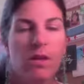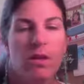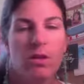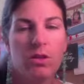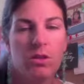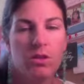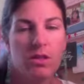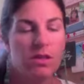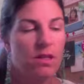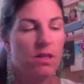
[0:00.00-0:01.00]
you can do
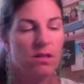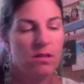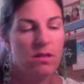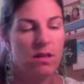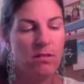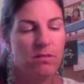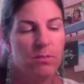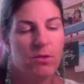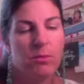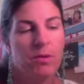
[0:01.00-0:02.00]
6 of these and it
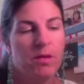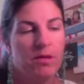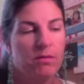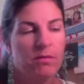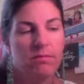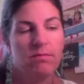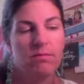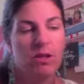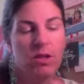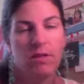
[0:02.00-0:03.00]
flips open, and
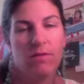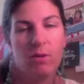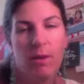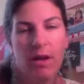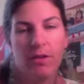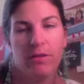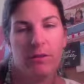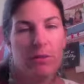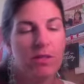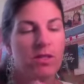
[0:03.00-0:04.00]
you can even do a powder if you
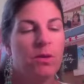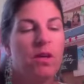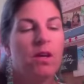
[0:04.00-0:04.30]
want to.